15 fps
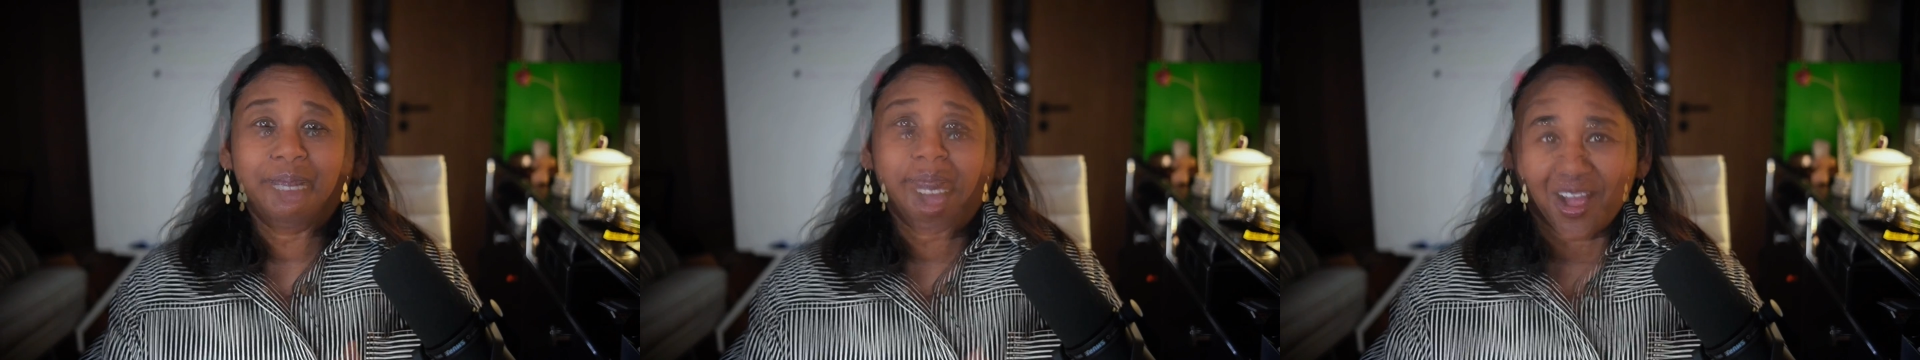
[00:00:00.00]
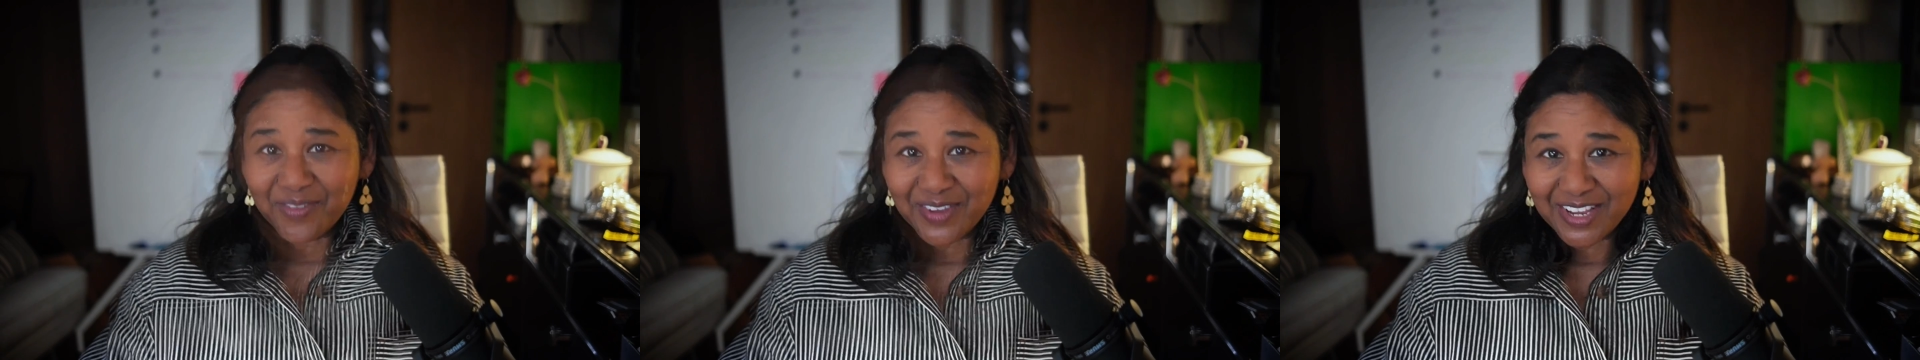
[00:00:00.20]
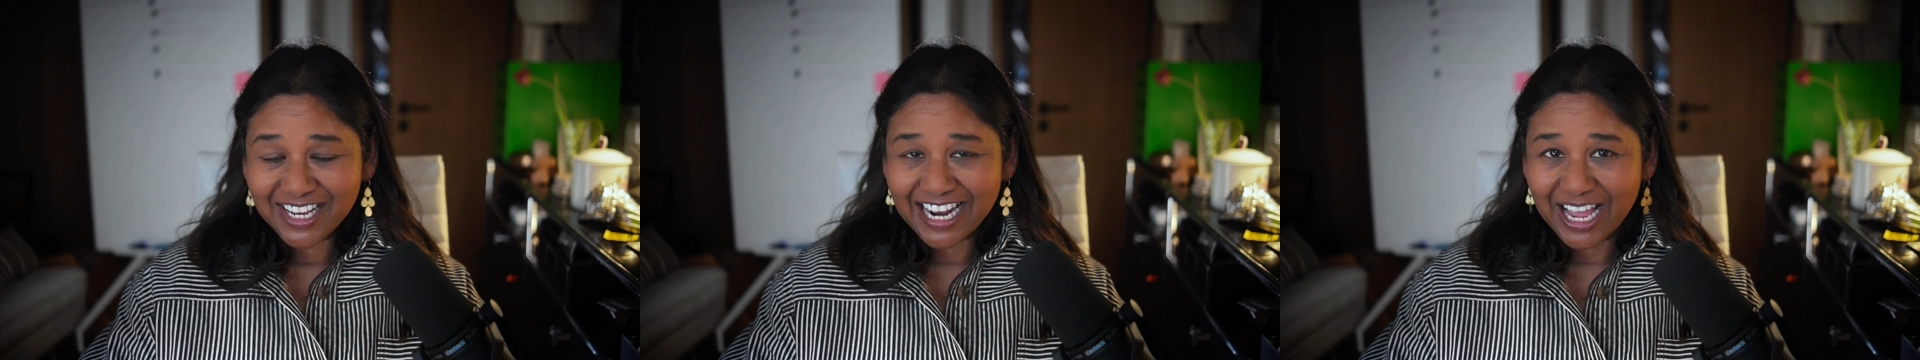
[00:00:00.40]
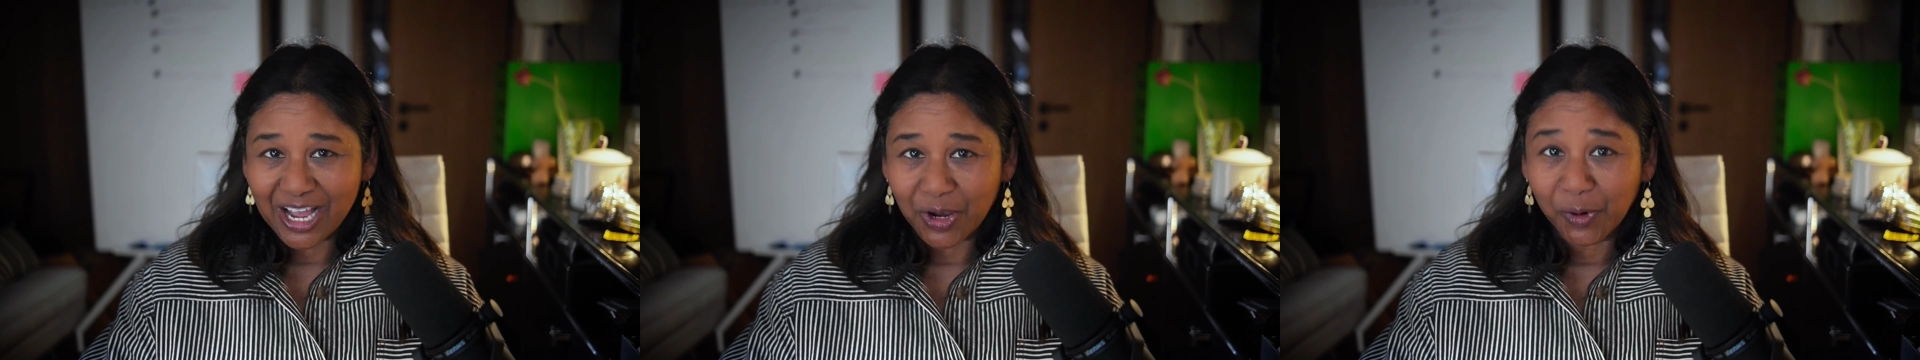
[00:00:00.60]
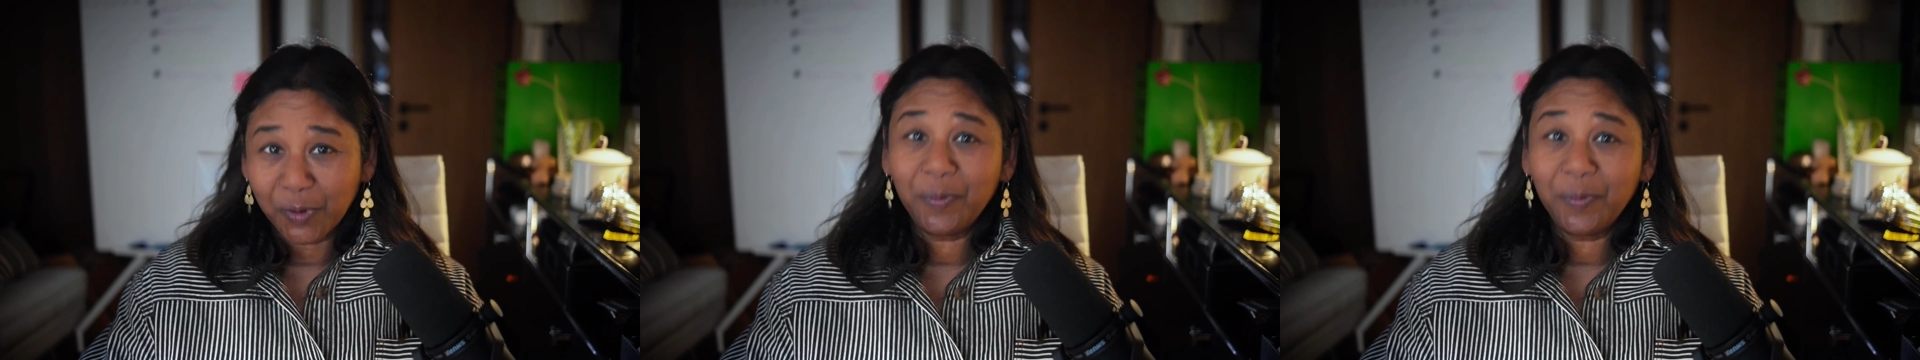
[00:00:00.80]
I'm here to
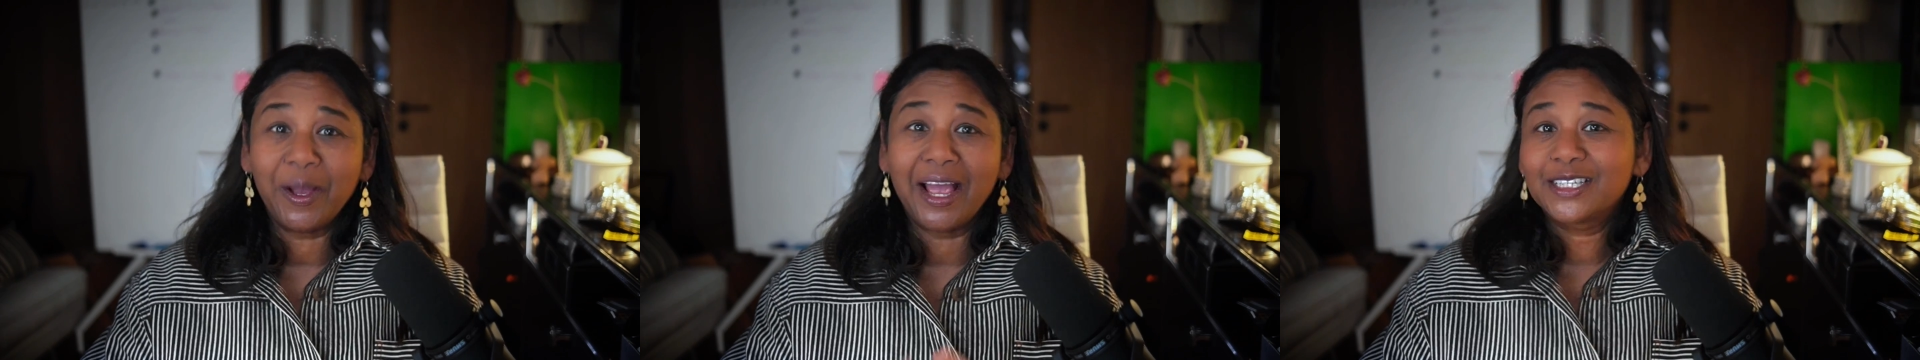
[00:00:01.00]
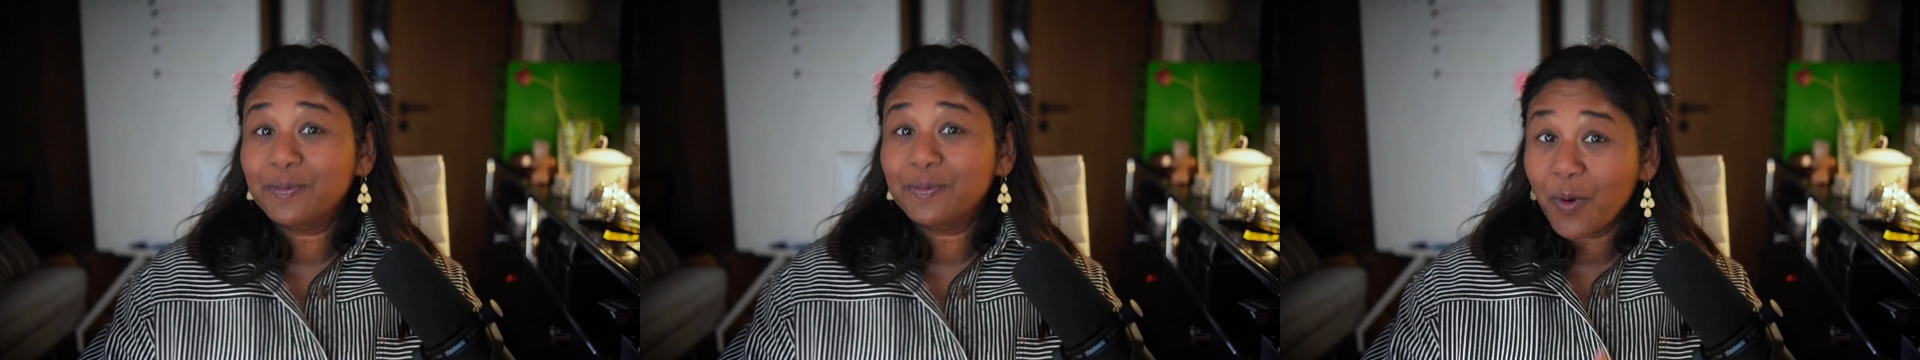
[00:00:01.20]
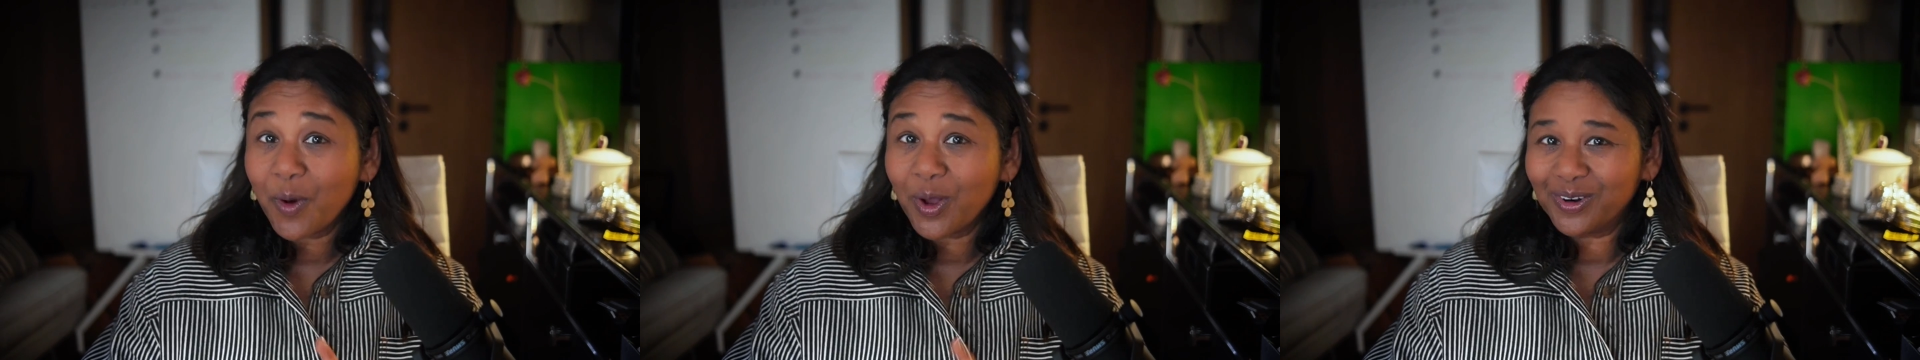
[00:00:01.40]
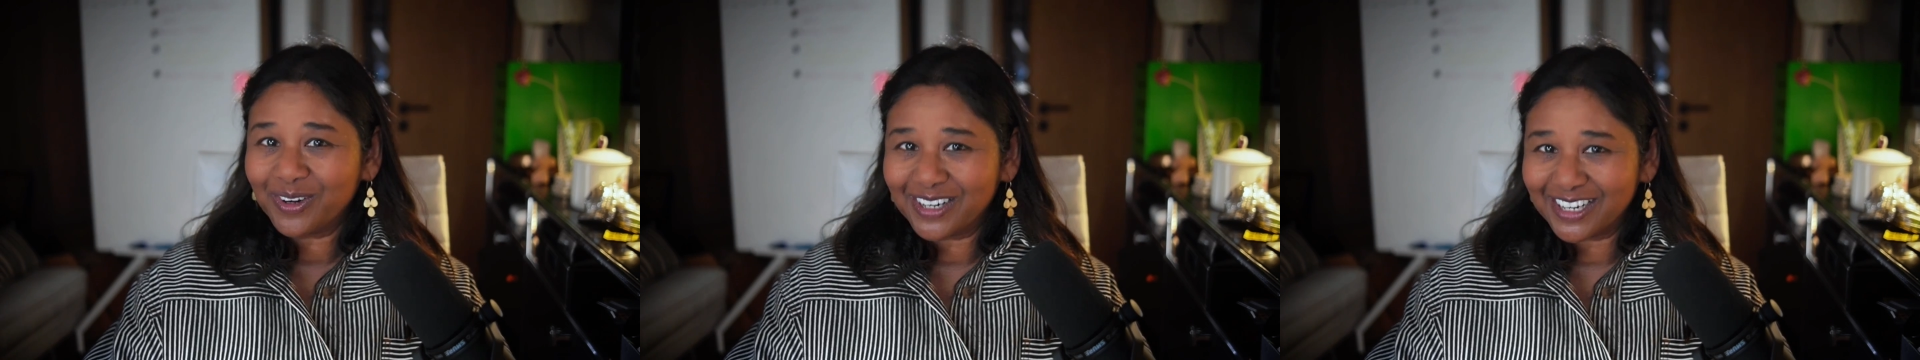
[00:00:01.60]
help. Spoiler